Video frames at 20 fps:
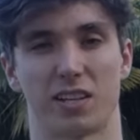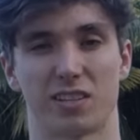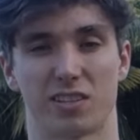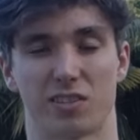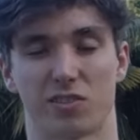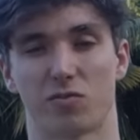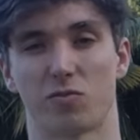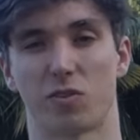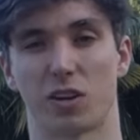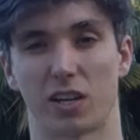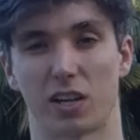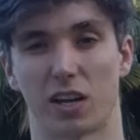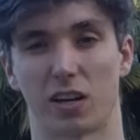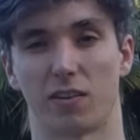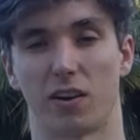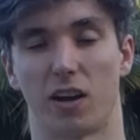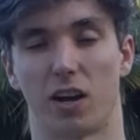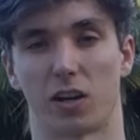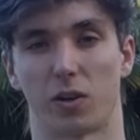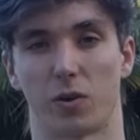This is a really kind
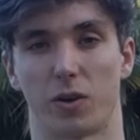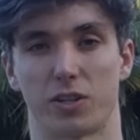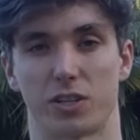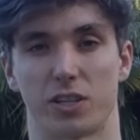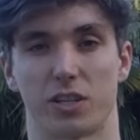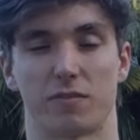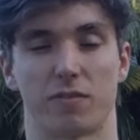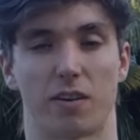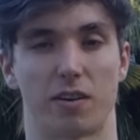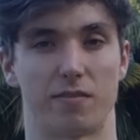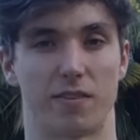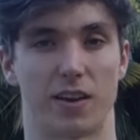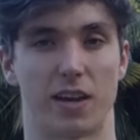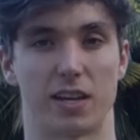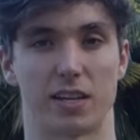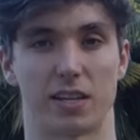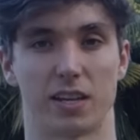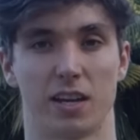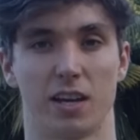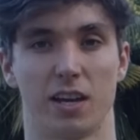of hard question, it's very
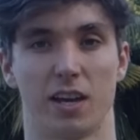vague,